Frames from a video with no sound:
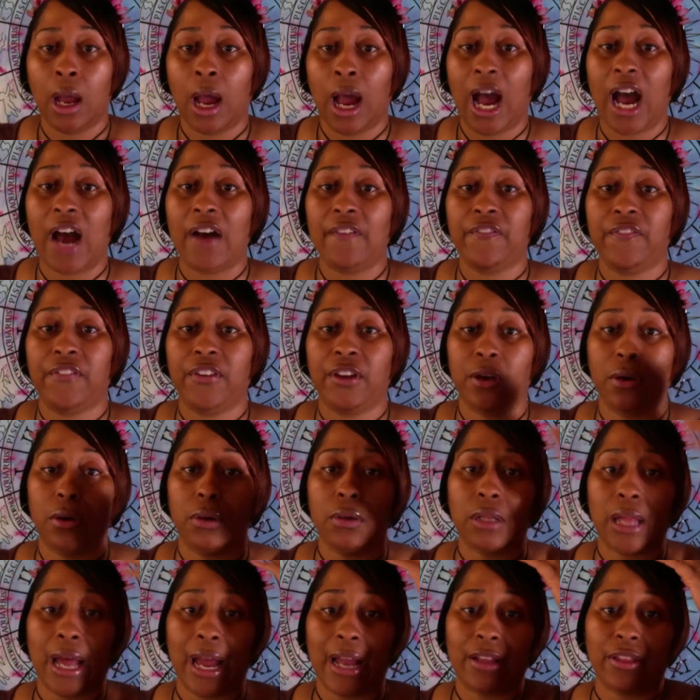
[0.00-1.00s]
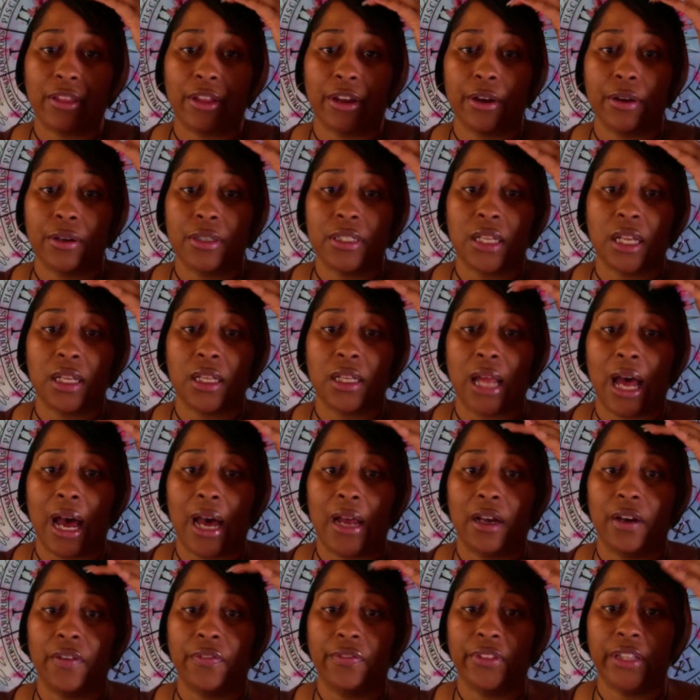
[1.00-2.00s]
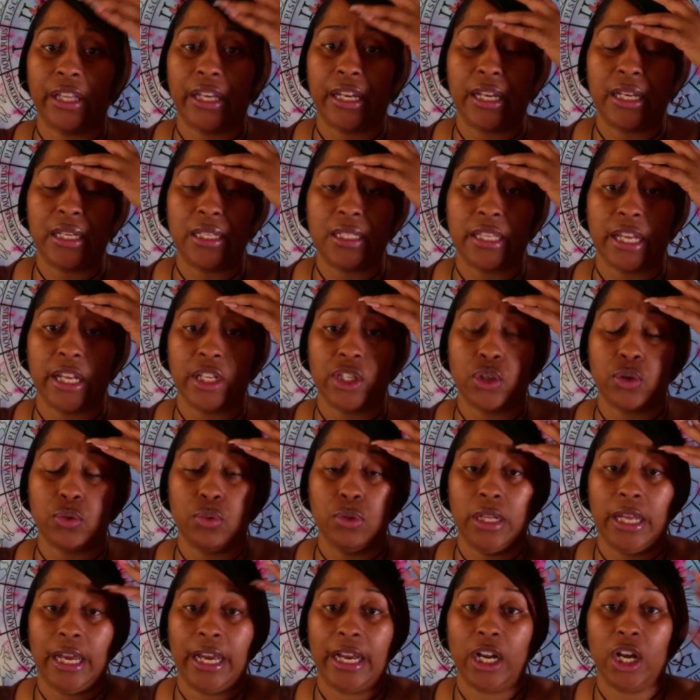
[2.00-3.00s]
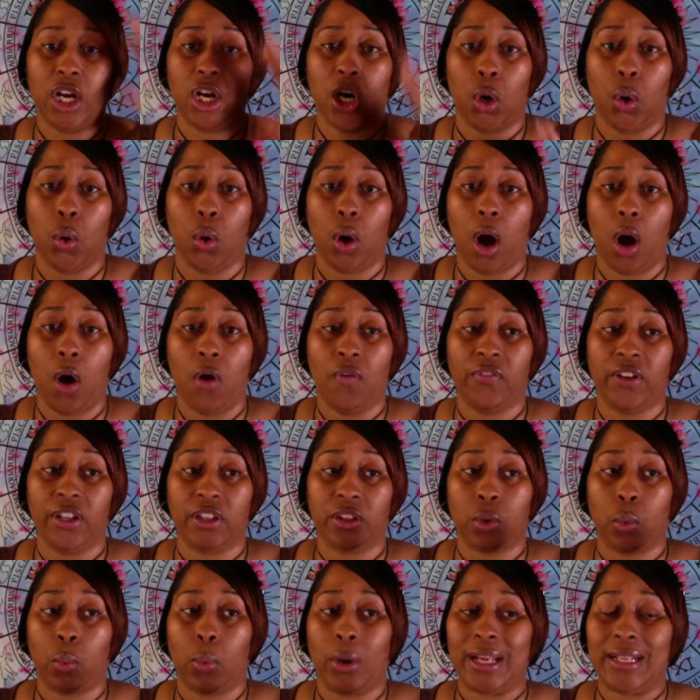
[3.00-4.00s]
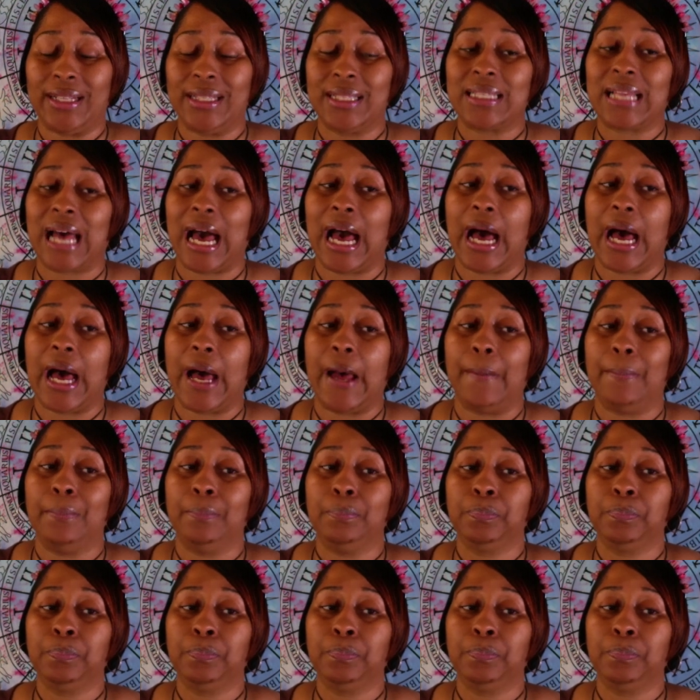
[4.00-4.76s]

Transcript: I feel like there's a lot of things that you let go off at the wayside.